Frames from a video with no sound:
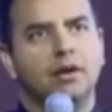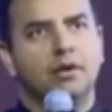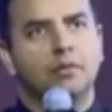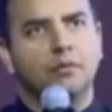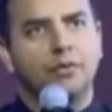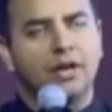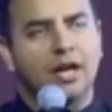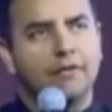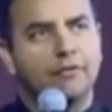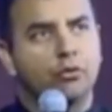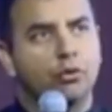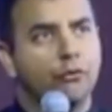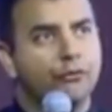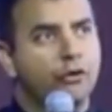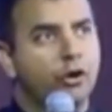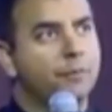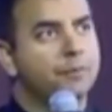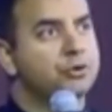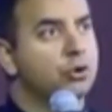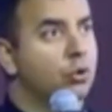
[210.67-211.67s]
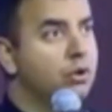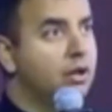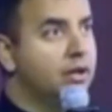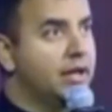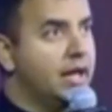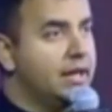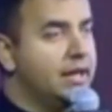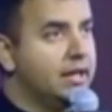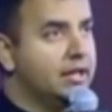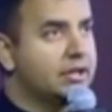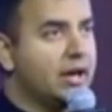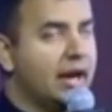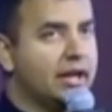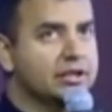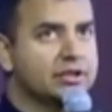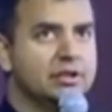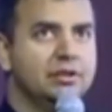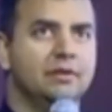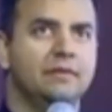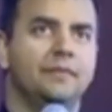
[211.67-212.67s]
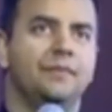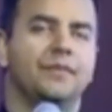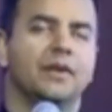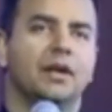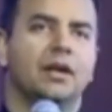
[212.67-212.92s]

we have rooftop solar gaining traction.